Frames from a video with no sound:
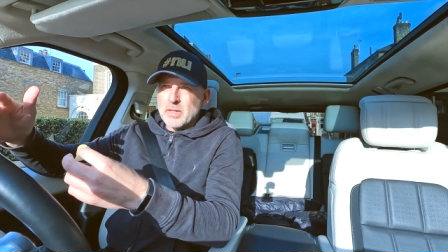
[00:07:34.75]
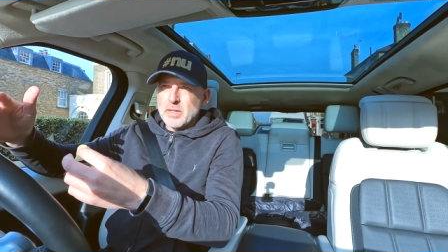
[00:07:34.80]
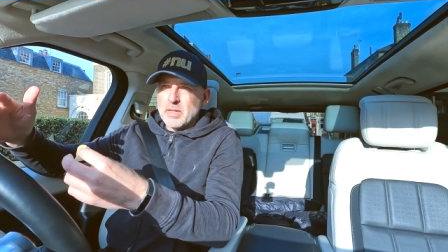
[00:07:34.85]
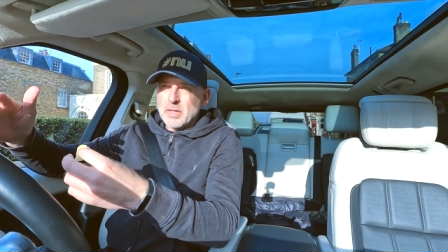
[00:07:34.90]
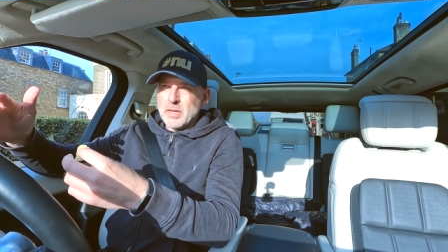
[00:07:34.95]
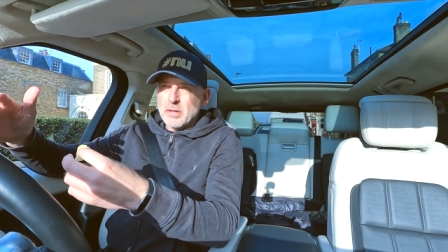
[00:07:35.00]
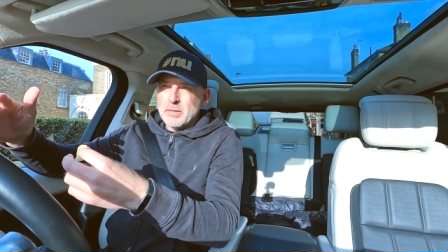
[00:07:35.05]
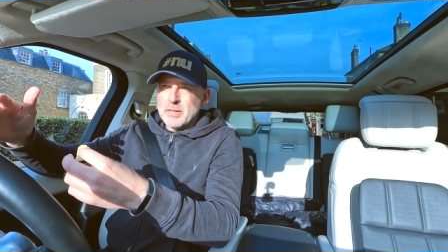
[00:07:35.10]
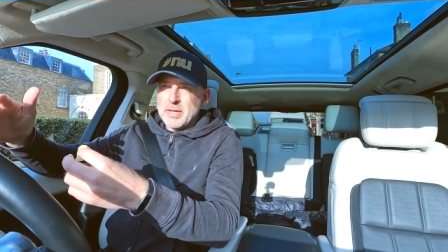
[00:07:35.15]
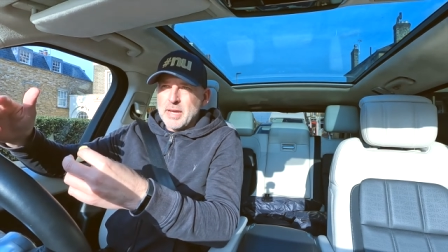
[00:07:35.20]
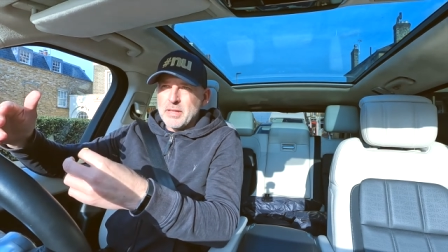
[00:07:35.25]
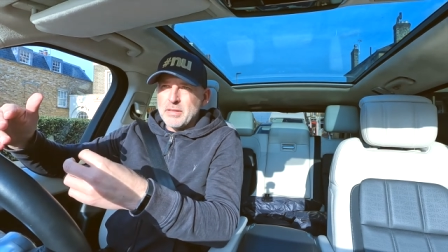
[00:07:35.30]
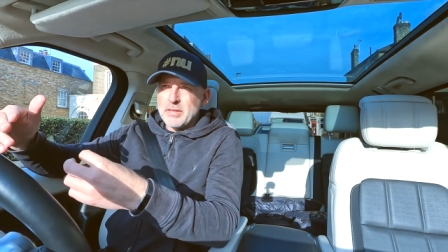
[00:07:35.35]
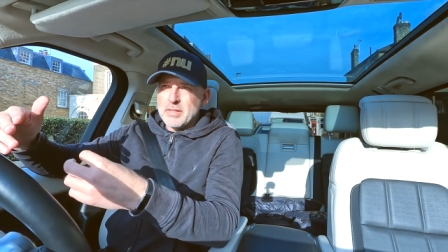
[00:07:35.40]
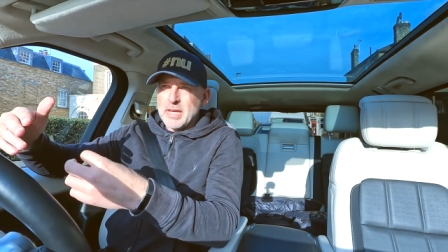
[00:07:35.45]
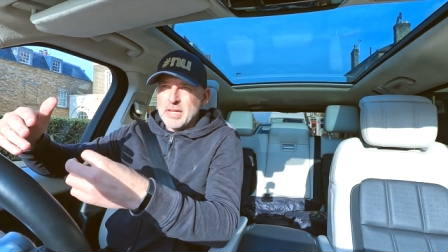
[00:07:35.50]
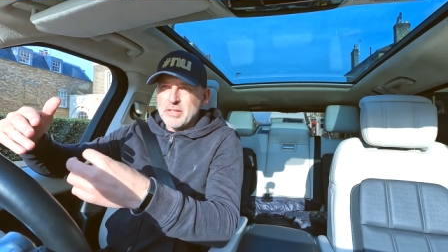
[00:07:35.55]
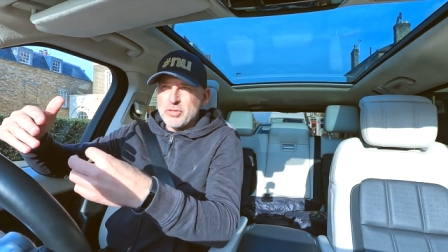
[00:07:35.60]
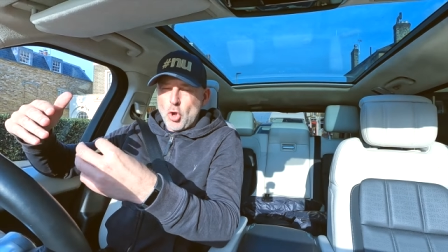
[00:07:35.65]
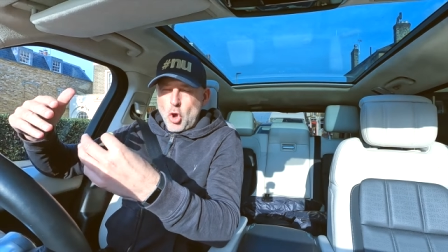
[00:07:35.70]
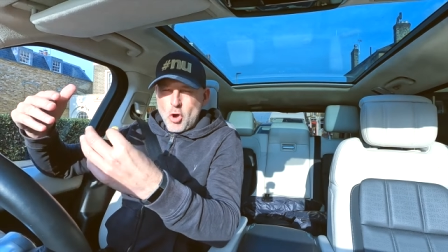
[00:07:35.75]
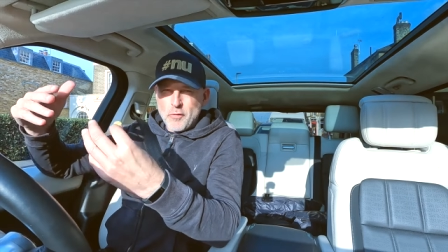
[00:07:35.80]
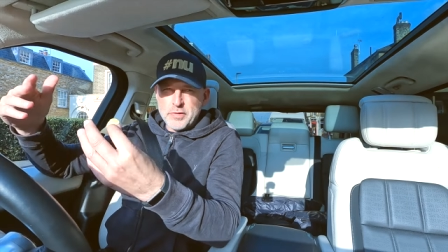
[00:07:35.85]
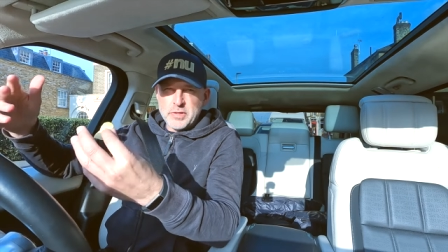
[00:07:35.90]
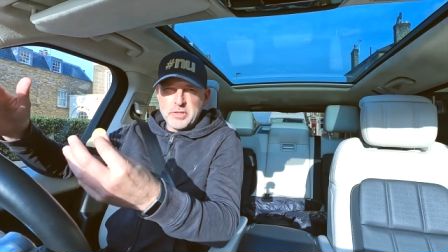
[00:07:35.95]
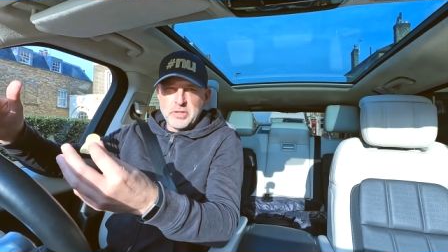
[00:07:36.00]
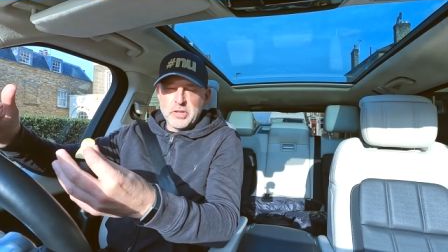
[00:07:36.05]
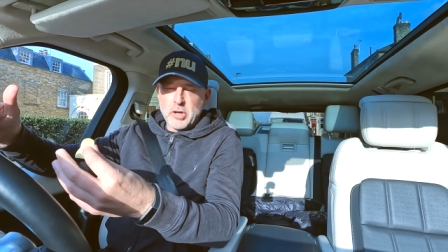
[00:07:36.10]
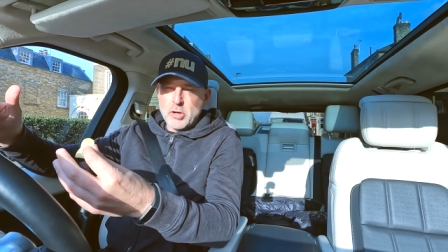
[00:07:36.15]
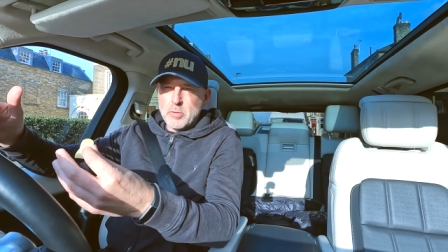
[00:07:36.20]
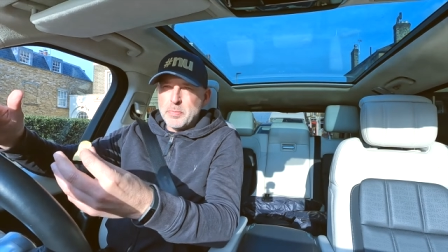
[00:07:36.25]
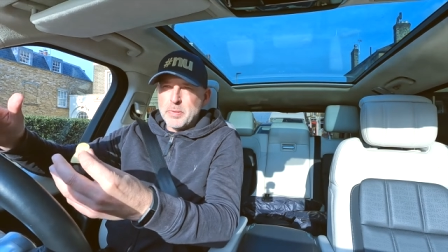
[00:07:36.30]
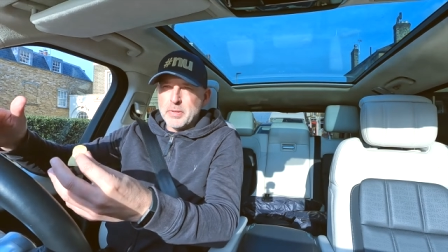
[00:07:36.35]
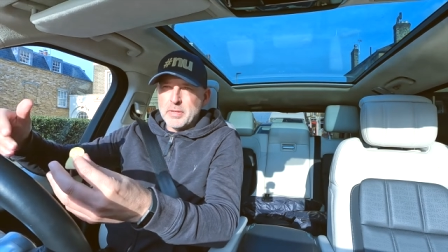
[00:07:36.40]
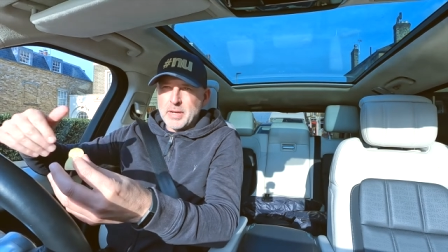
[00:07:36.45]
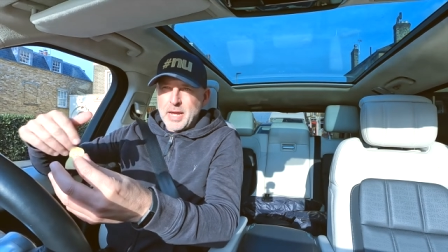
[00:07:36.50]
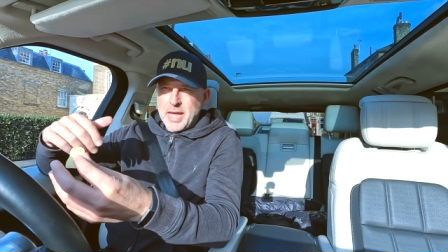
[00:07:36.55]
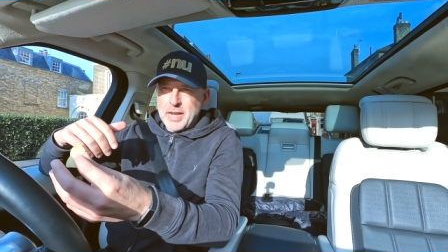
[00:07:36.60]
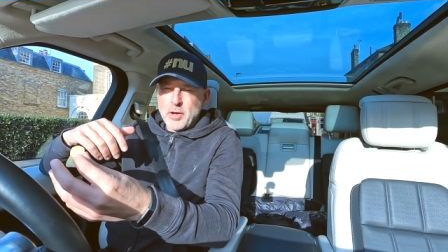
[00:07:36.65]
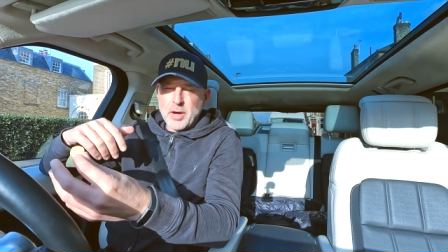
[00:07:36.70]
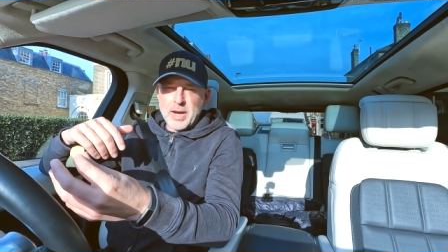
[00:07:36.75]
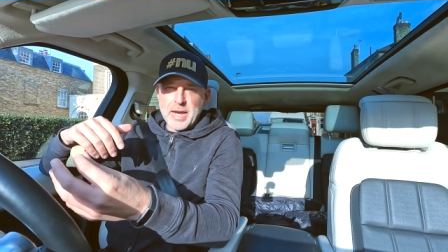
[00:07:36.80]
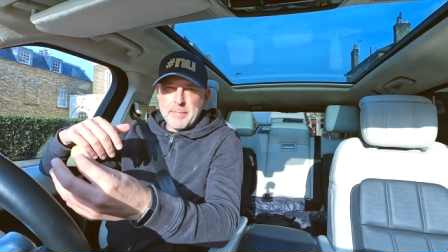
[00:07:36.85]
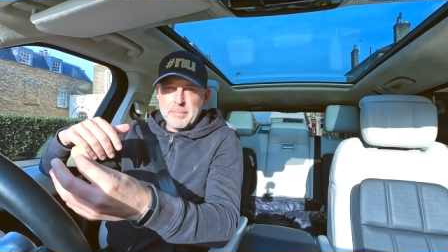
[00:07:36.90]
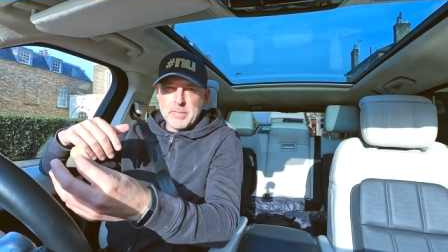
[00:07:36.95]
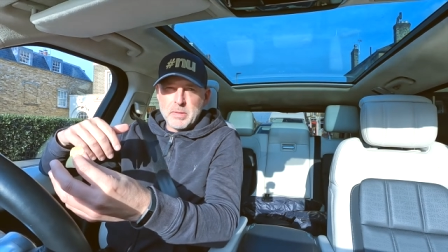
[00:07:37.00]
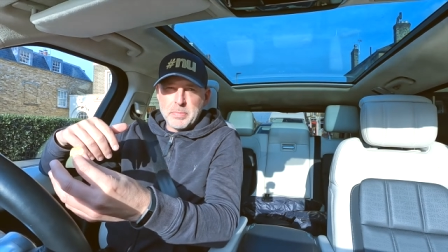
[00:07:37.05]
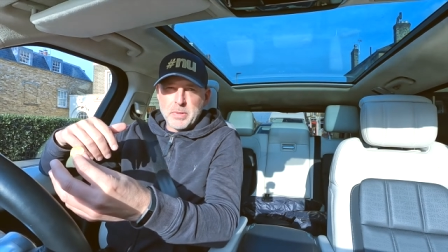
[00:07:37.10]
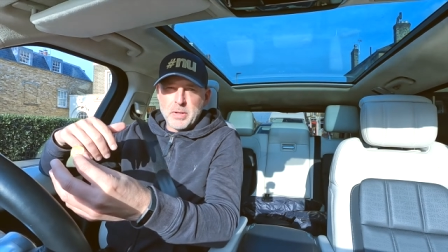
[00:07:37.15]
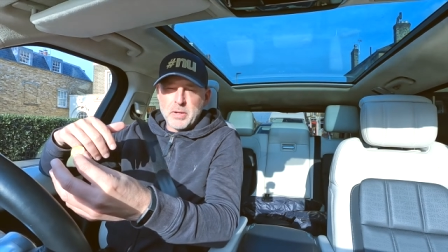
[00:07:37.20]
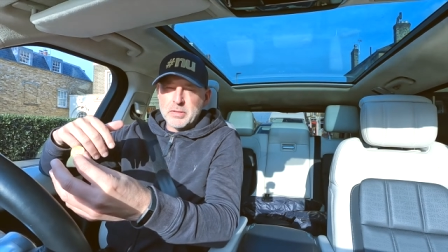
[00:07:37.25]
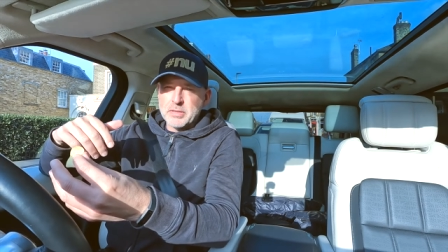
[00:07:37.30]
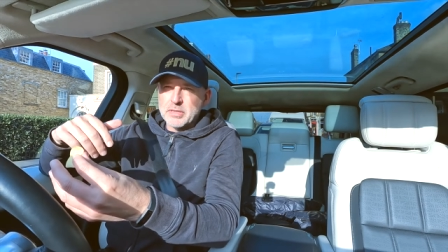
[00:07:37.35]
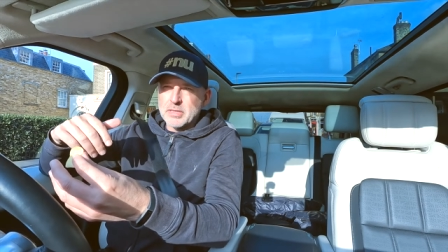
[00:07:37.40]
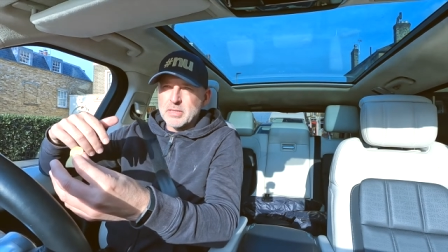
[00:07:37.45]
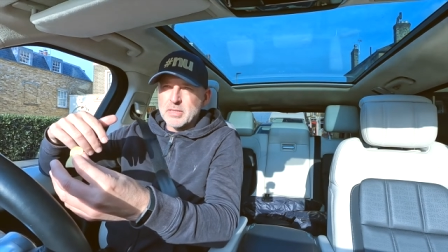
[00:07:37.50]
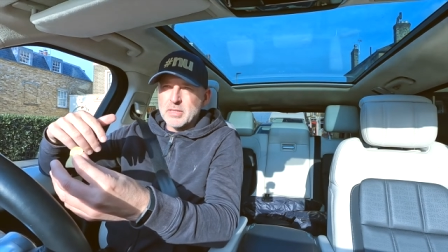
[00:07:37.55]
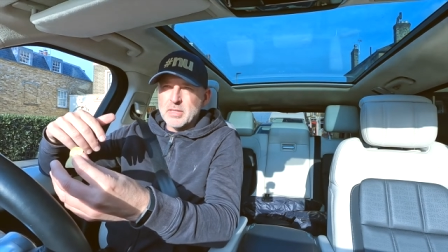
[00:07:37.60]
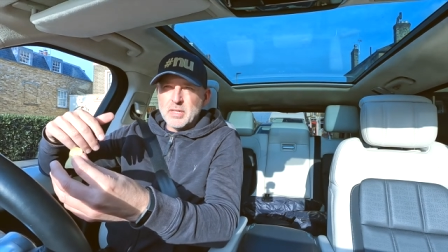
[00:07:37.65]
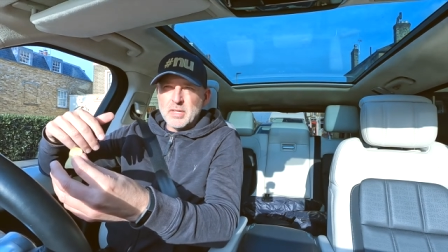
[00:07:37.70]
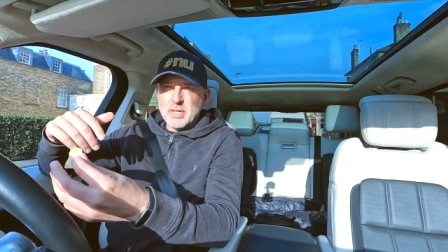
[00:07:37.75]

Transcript: You know, yes, the office is open and I am the boss,